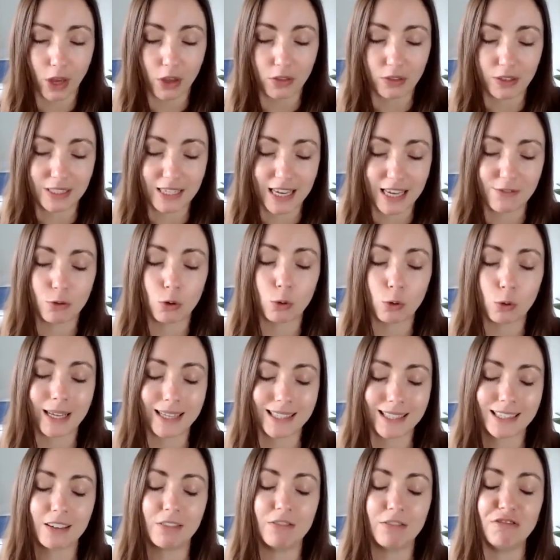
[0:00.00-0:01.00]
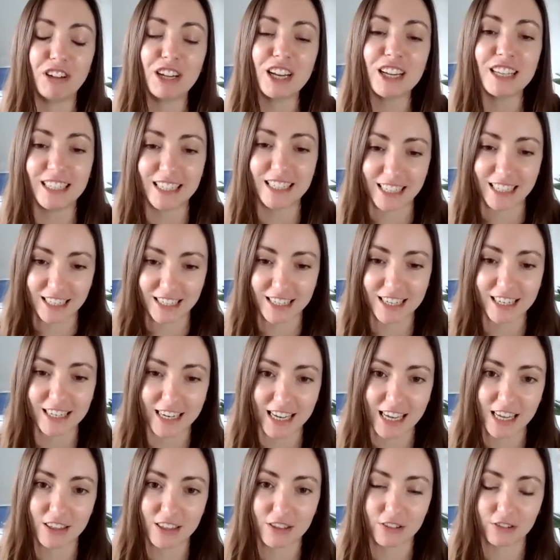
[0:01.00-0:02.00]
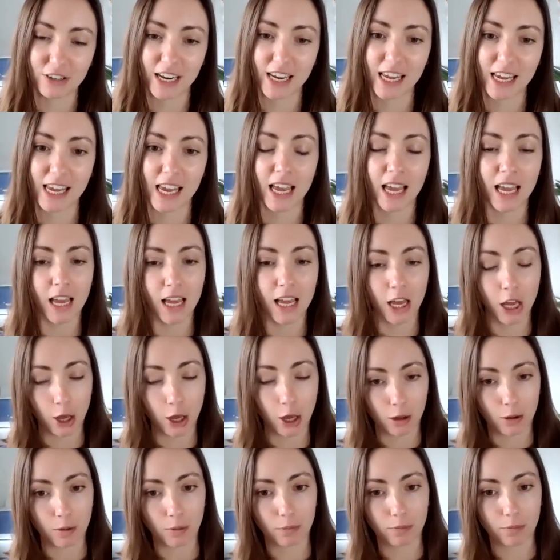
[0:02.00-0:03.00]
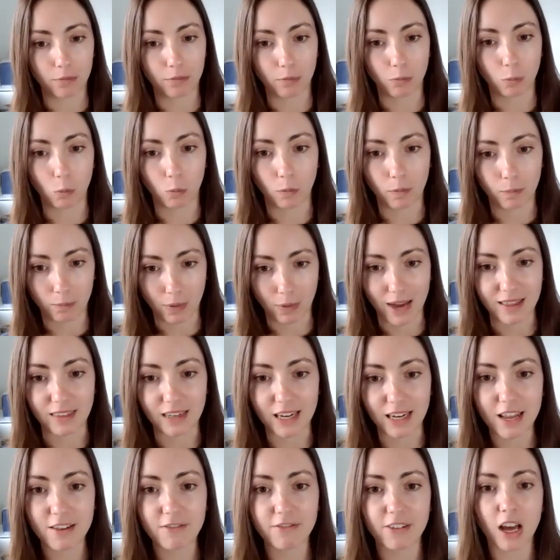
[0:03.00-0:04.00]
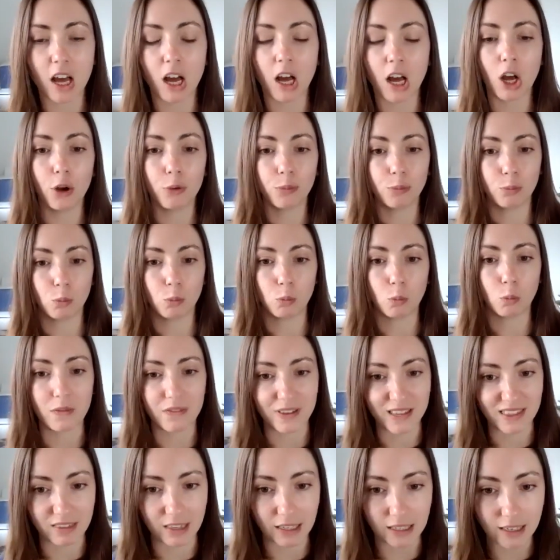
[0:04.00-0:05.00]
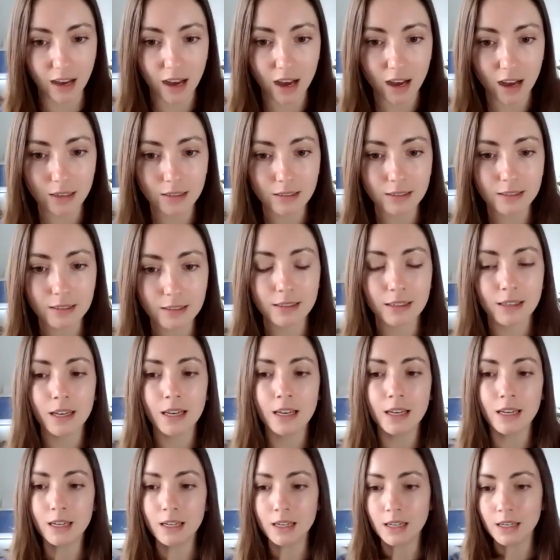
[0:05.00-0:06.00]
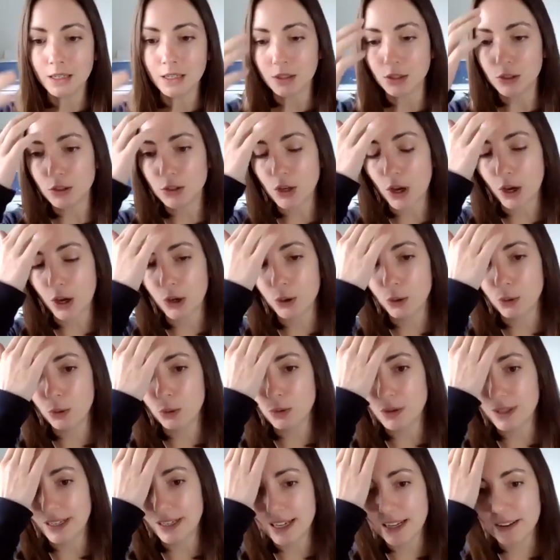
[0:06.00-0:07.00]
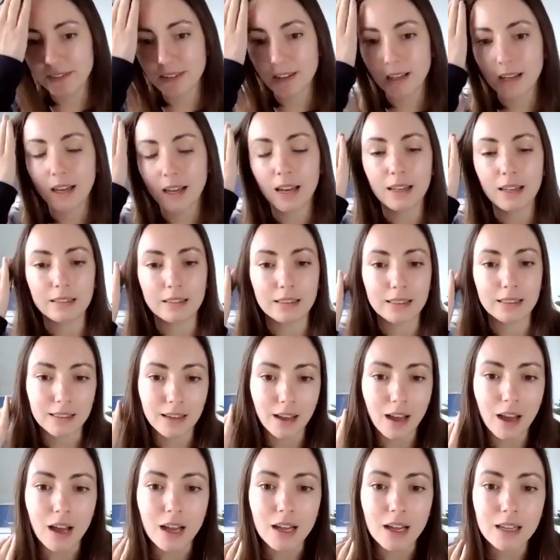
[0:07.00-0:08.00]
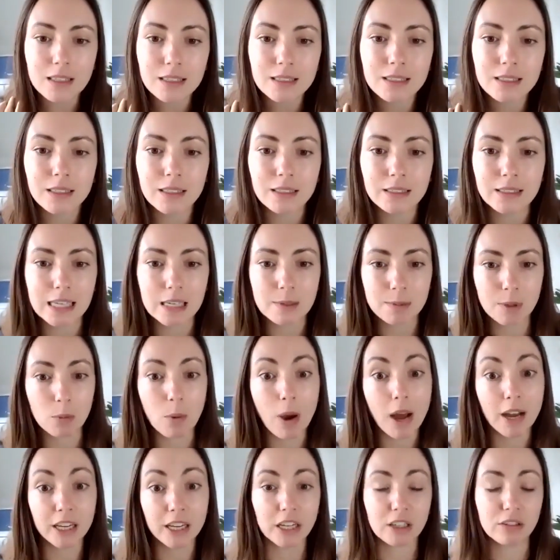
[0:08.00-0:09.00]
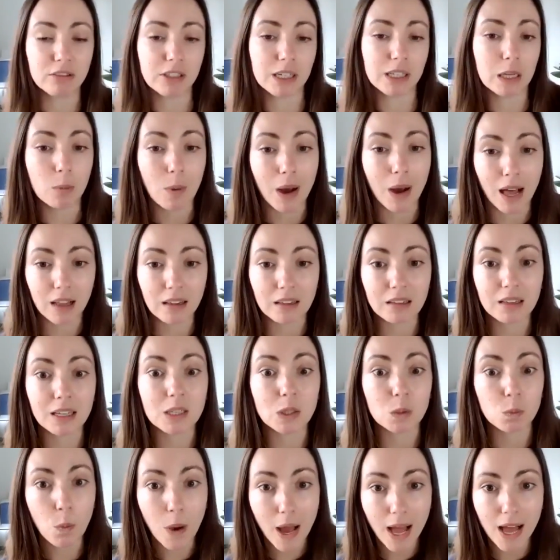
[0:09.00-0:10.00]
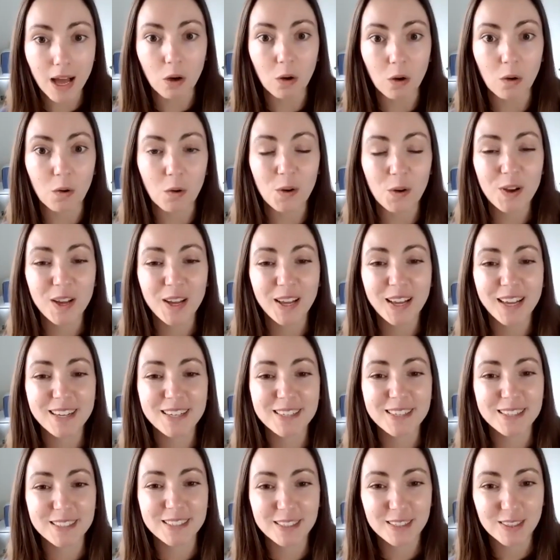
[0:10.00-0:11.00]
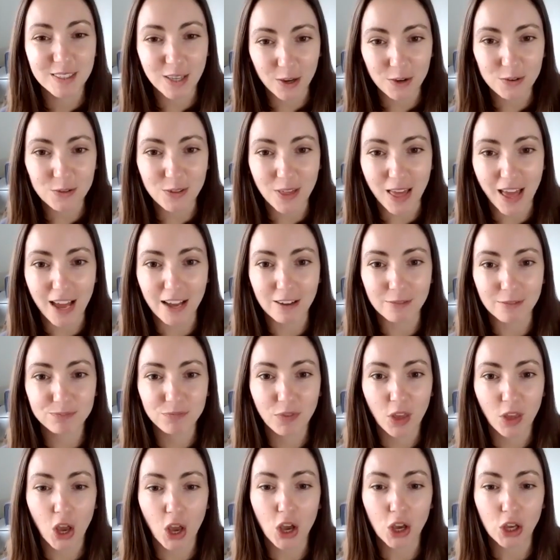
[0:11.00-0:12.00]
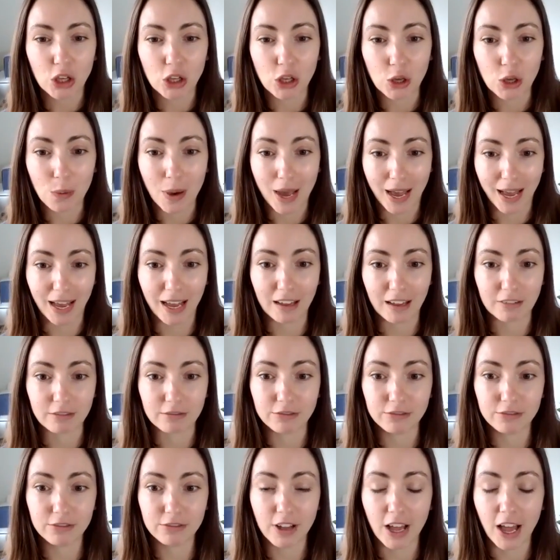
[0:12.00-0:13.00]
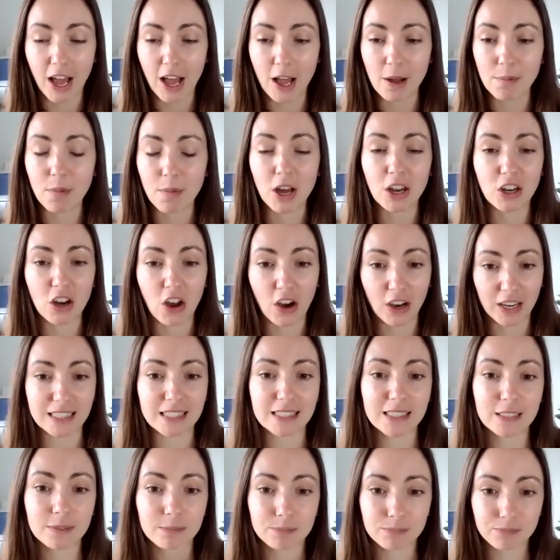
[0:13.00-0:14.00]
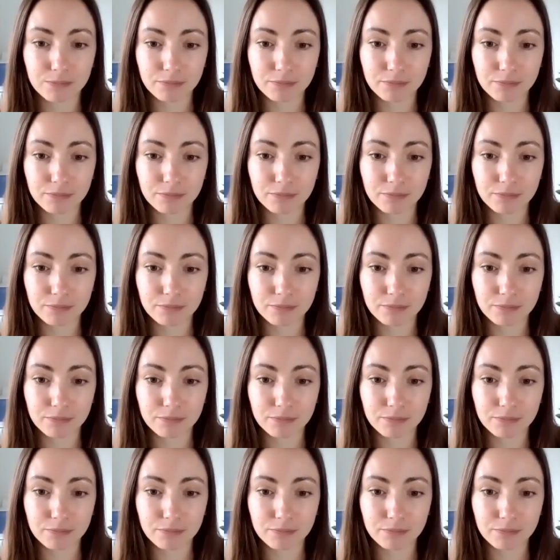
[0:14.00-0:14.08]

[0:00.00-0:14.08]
T4 gets converted into T3 by the liver, within the gut. So the liver and the gut need to be working really well as well, so that you have a nice